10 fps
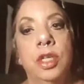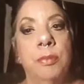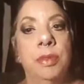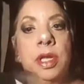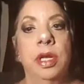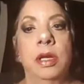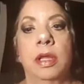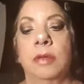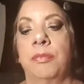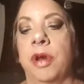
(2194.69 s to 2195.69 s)
She had bleeding
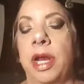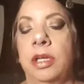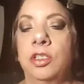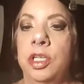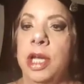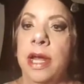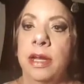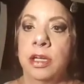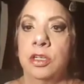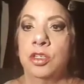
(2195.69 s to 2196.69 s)
on the brain. She died
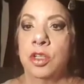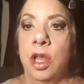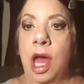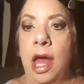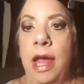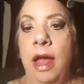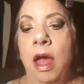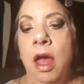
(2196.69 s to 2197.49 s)
in July.